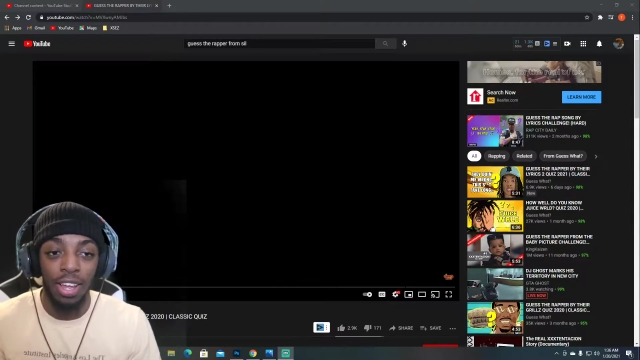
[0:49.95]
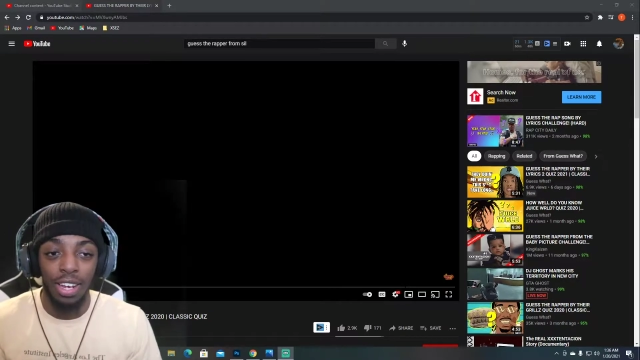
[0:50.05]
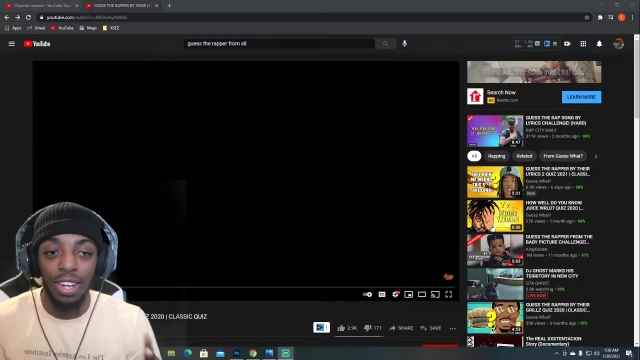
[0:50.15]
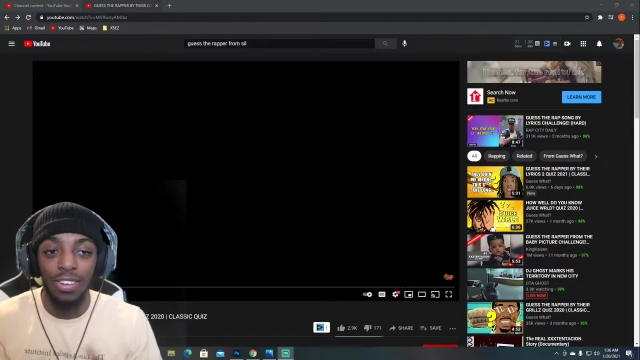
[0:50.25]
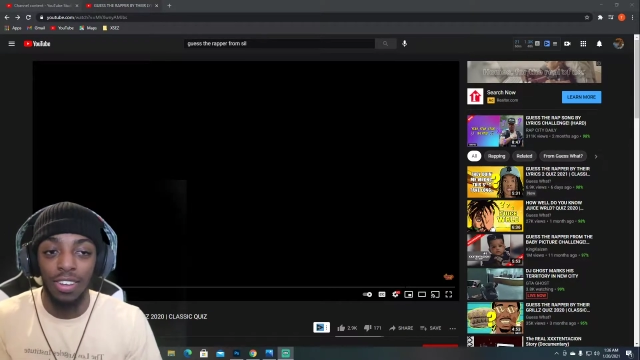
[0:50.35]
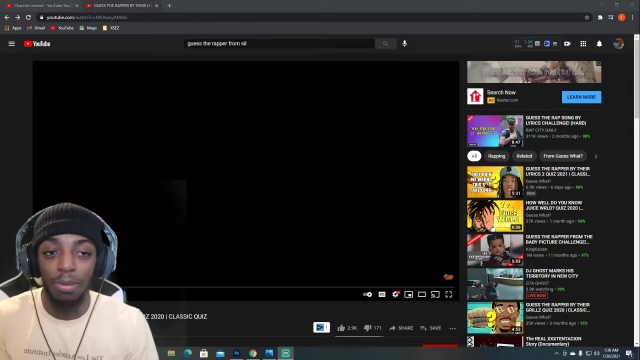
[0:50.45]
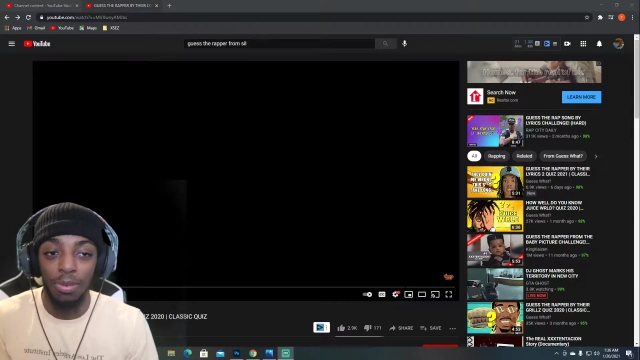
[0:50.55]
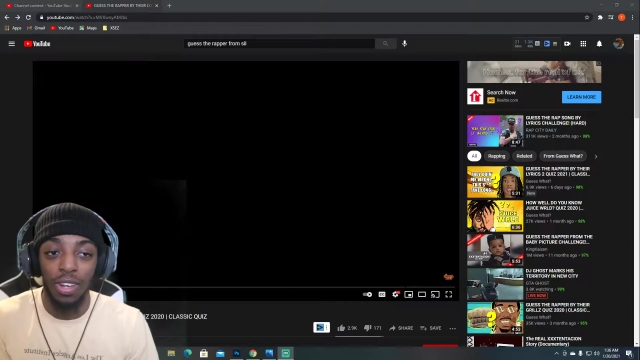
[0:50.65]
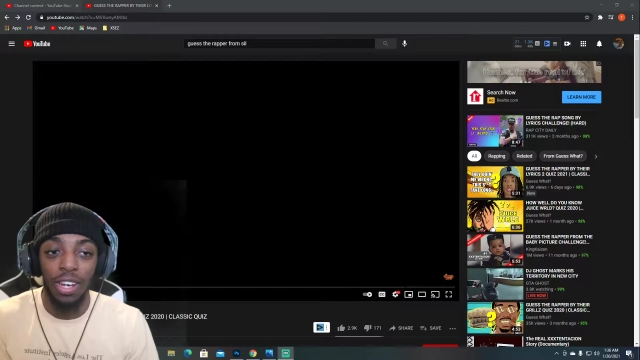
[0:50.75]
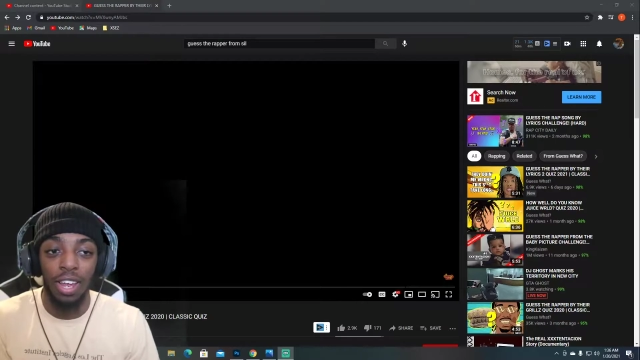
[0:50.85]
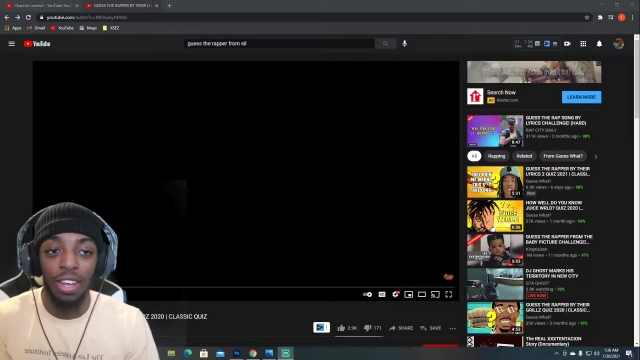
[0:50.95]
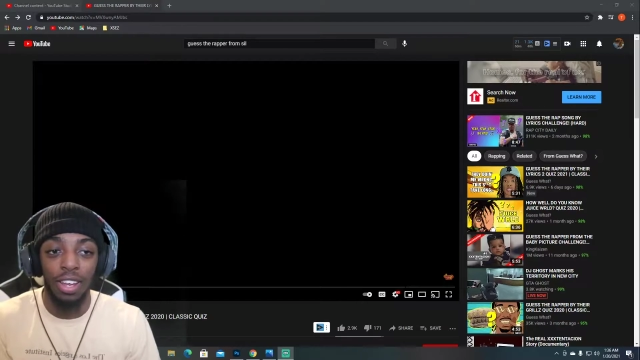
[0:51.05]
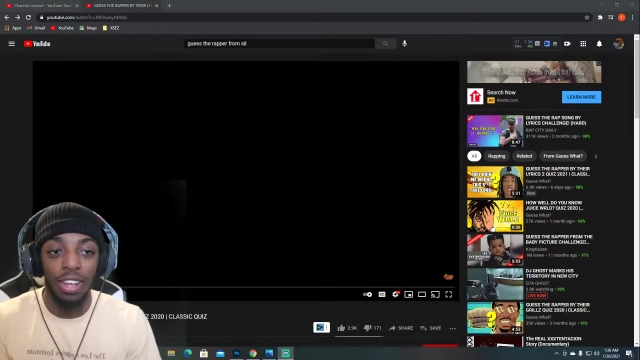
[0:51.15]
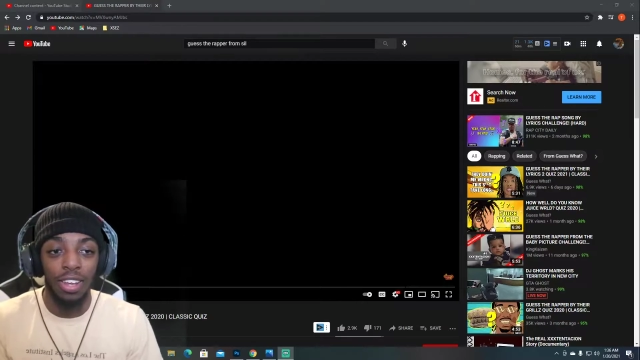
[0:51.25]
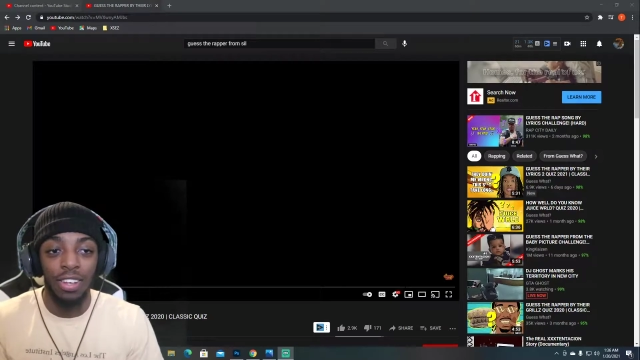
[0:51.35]
That's sub Sunday.
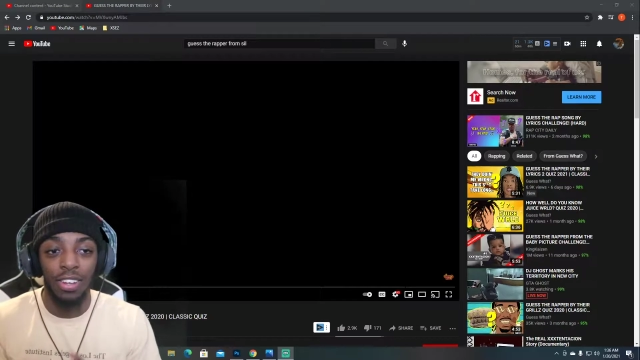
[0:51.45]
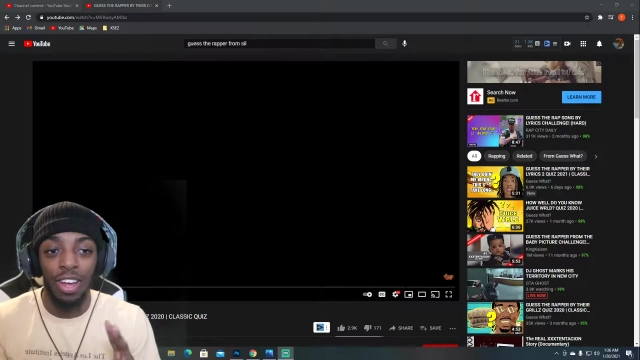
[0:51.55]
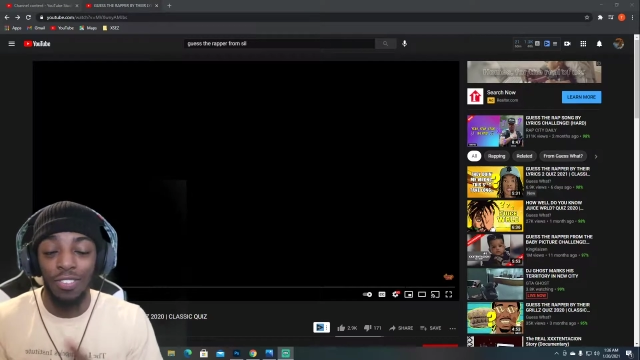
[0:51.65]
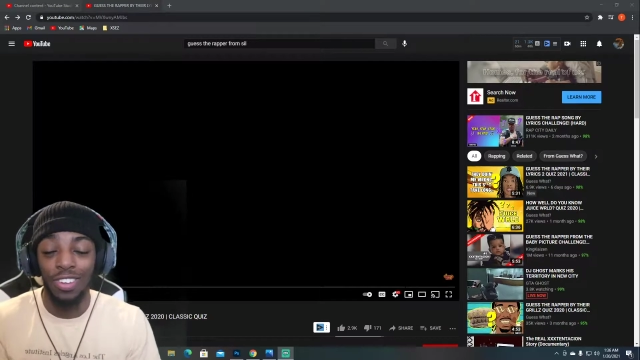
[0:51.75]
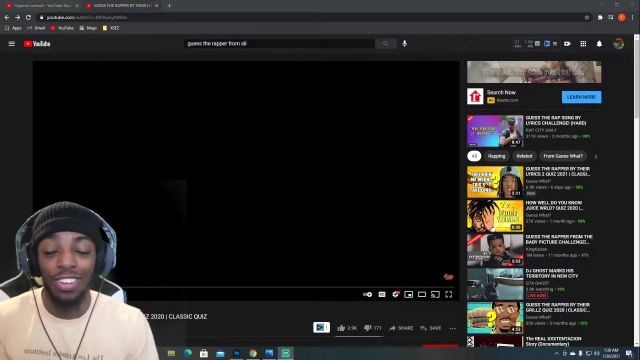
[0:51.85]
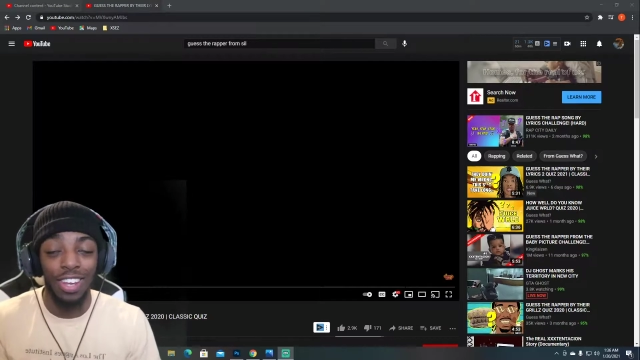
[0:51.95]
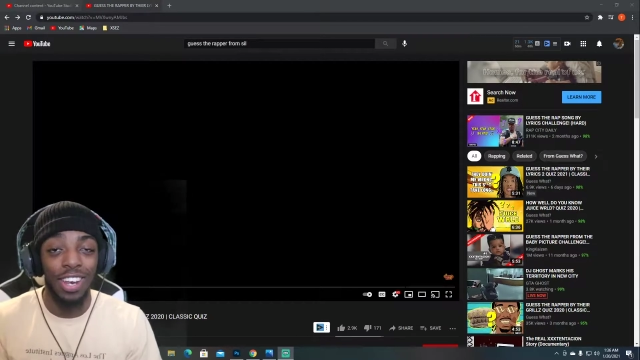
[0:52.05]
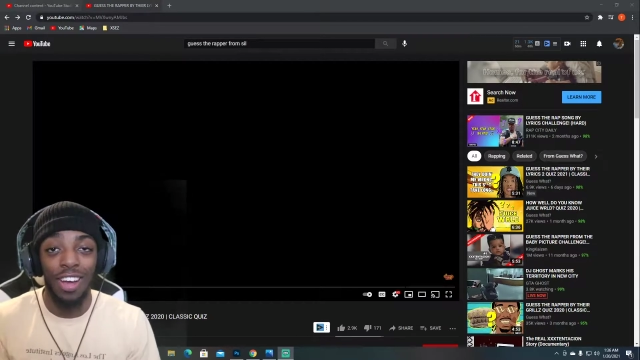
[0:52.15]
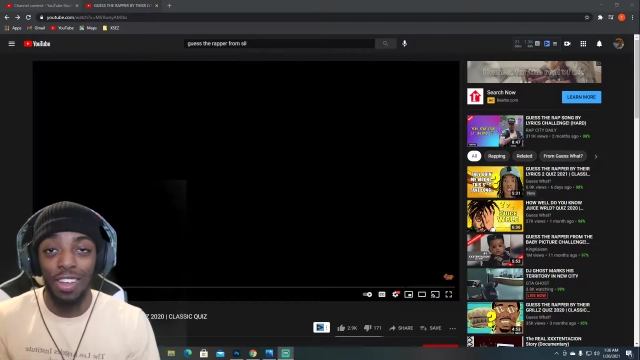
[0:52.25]
So every Sunday I'll